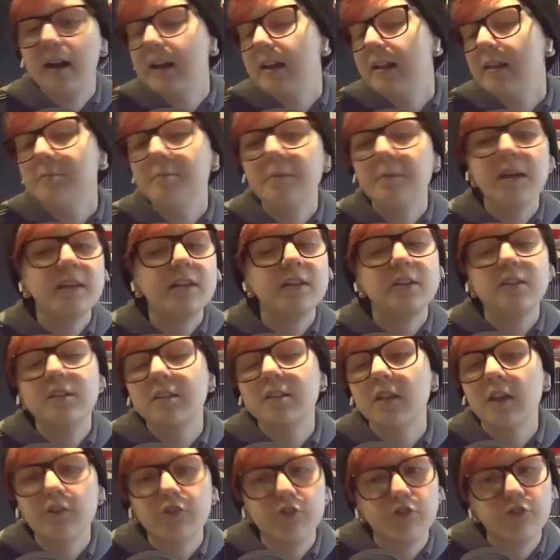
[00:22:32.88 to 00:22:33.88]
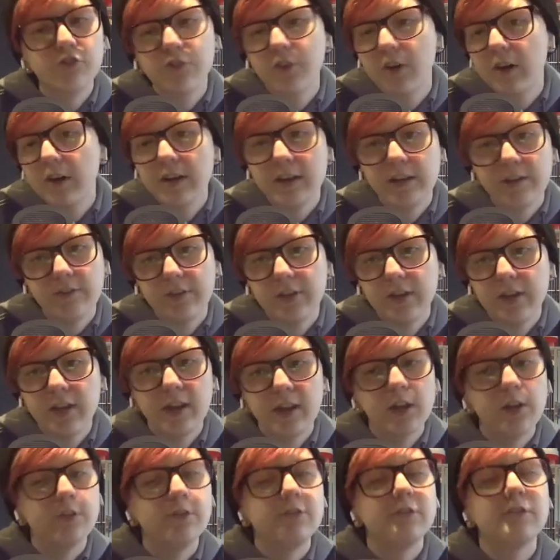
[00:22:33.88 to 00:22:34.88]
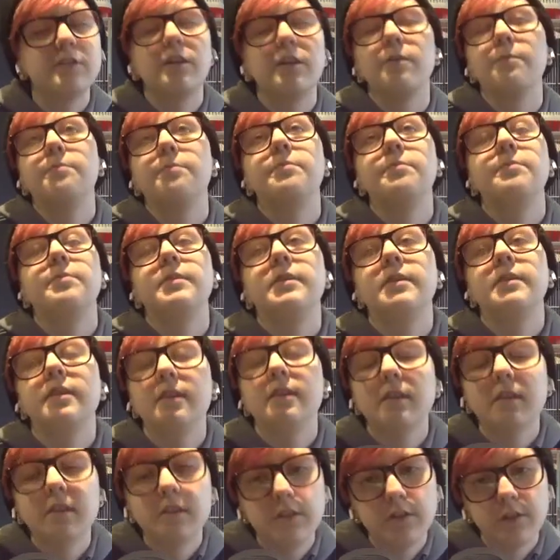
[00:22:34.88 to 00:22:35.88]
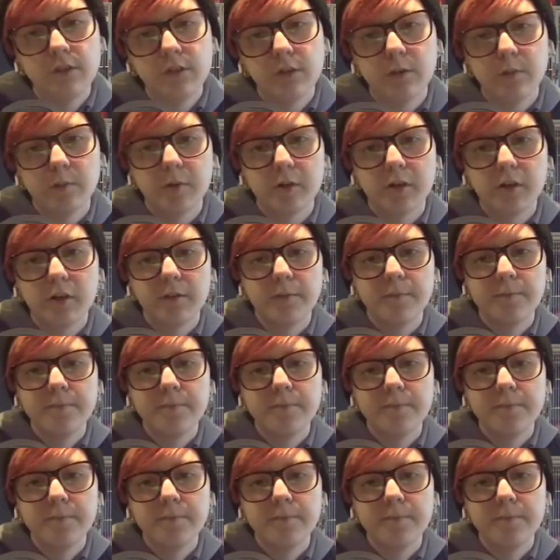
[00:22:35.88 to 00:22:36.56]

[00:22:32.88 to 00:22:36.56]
He makes such funny videos. They're peak humor.